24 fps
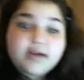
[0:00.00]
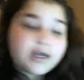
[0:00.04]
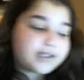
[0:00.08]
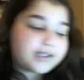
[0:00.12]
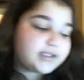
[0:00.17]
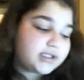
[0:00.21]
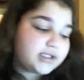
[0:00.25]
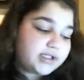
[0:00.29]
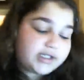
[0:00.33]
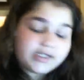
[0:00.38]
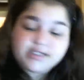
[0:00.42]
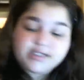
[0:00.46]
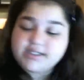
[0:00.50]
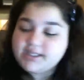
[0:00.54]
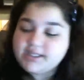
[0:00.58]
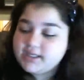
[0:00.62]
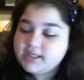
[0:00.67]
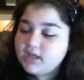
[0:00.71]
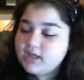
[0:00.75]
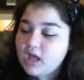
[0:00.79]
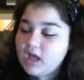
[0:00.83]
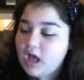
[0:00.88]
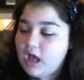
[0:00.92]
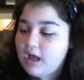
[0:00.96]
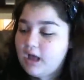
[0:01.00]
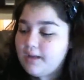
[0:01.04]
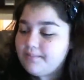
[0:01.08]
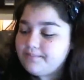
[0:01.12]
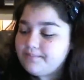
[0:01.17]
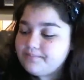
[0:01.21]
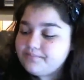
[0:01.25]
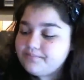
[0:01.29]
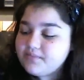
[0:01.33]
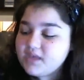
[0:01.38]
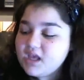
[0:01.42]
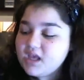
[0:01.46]
you guys aren't gonna see.
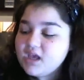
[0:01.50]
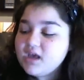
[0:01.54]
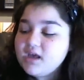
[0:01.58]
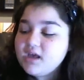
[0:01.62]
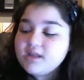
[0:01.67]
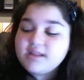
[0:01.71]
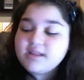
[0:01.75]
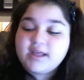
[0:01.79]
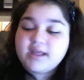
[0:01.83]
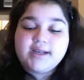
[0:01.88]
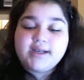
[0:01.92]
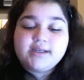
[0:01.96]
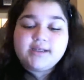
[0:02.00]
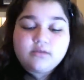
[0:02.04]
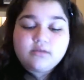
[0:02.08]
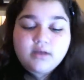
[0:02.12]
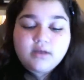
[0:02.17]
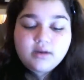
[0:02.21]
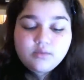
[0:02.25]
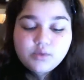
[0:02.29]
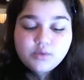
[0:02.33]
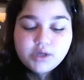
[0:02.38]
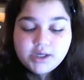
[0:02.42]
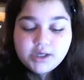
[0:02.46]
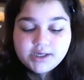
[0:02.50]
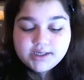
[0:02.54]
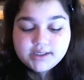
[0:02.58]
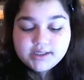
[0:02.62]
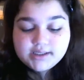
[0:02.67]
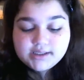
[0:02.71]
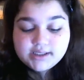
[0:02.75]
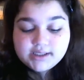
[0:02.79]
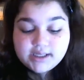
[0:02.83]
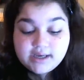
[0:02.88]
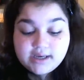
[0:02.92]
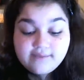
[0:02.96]
And this one
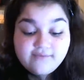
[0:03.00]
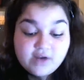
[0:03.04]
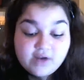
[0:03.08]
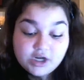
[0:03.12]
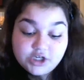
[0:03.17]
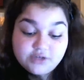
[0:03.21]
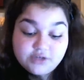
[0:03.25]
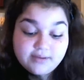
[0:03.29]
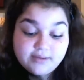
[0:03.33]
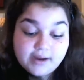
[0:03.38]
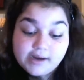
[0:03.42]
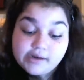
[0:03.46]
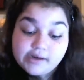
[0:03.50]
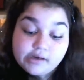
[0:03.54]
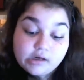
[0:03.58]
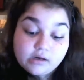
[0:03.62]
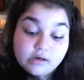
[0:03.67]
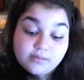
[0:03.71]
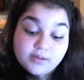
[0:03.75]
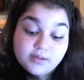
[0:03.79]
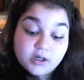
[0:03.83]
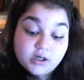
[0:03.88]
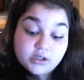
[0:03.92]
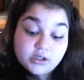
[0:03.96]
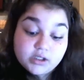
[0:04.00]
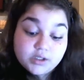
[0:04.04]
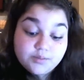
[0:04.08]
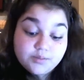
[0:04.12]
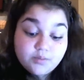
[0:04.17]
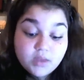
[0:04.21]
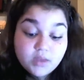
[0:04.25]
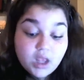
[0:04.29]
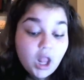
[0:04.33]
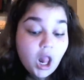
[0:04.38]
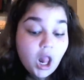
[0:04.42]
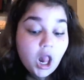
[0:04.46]
was a French manicure, apparently.
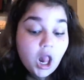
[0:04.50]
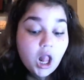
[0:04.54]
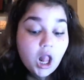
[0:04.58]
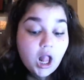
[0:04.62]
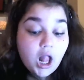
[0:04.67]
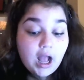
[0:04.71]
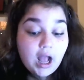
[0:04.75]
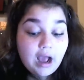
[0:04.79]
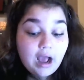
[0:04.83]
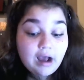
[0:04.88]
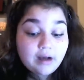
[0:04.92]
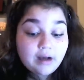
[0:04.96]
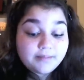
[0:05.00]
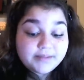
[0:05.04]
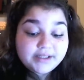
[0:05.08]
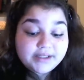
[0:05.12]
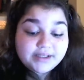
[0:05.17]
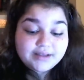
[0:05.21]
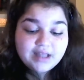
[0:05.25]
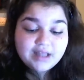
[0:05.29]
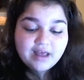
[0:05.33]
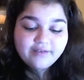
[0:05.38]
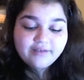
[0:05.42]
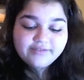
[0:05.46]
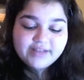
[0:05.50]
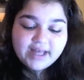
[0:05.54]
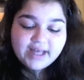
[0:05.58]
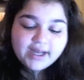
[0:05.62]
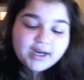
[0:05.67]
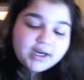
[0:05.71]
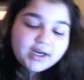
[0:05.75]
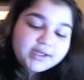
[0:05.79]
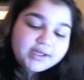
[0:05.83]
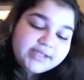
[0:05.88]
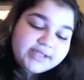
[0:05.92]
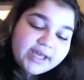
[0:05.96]
In Love
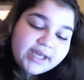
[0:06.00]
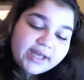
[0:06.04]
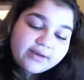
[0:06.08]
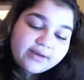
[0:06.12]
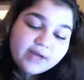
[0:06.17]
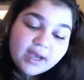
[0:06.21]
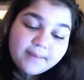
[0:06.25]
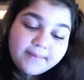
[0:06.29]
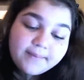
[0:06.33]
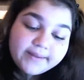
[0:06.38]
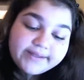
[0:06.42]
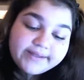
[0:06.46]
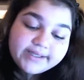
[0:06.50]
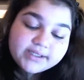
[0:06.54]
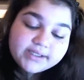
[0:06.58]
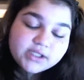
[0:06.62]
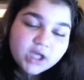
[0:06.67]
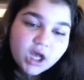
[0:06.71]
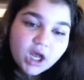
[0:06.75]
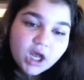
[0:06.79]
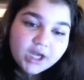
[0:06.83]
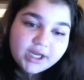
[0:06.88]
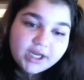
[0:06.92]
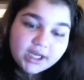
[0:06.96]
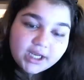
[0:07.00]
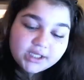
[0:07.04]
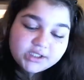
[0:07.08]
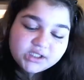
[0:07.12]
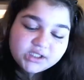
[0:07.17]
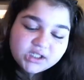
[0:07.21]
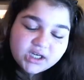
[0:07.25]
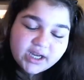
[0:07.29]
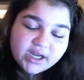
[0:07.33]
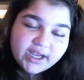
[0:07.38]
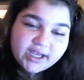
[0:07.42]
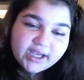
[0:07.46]
Letters. And I put this on
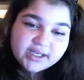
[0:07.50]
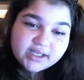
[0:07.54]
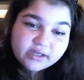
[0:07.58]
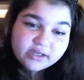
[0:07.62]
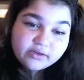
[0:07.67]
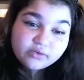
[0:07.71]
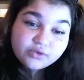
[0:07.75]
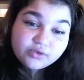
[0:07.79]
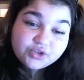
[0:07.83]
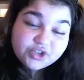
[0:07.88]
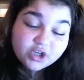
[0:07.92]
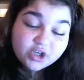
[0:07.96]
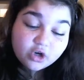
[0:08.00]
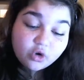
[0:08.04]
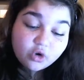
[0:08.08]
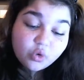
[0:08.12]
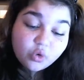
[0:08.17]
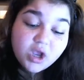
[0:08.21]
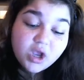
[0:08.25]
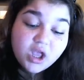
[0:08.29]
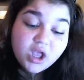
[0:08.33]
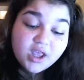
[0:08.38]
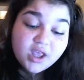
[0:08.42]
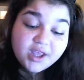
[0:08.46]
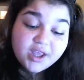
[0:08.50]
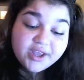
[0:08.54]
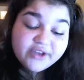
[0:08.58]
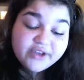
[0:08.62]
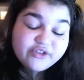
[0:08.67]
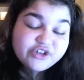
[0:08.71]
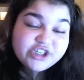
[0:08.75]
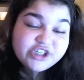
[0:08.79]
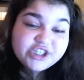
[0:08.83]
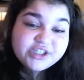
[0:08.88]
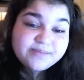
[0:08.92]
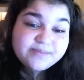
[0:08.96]
yesterday. It didn't show.
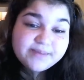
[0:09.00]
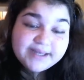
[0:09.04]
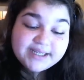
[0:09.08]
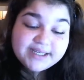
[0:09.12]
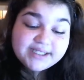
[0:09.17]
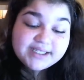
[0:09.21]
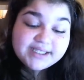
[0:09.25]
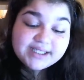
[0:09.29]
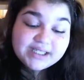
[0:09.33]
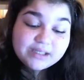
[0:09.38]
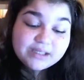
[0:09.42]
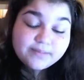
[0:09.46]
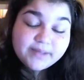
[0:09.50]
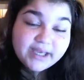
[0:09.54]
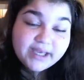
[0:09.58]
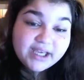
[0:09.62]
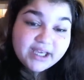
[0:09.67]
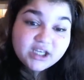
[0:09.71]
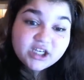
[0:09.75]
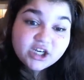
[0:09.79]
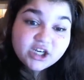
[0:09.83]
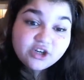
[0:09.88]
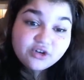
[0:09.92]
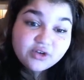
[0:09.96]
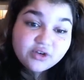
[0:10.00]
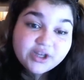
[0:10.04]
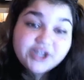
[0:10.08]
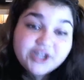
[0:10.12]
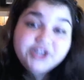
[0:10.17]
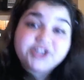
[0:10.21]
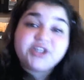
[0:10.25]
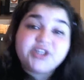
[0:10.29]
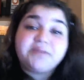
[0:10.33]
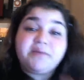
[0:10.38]
It was just basically pink and green